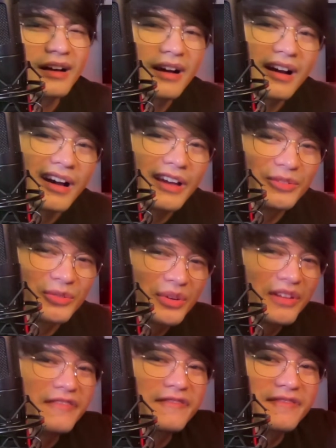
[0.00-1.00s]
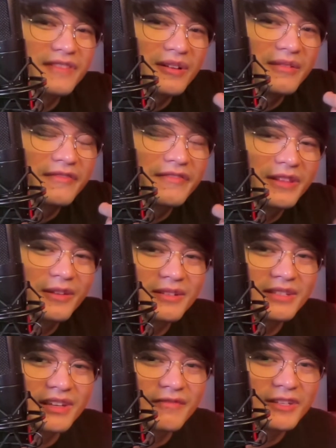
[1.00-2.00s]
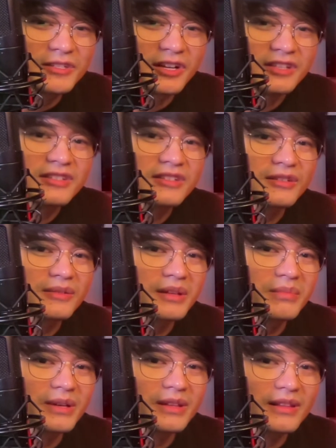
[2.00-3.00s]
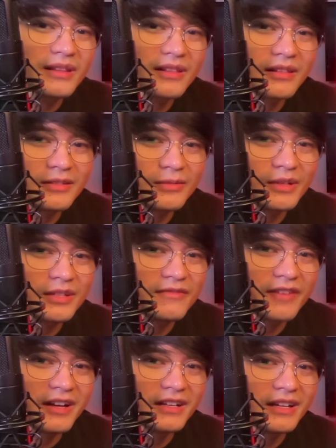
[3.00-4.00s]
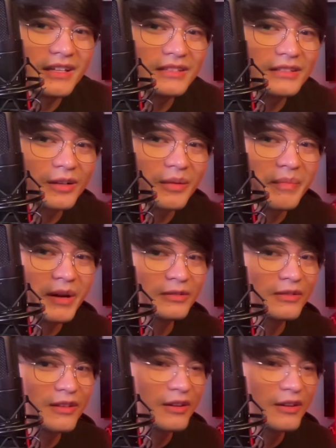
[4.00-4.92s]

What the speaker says: I don't know if the video is giving justice to it, but this one is very nice compared to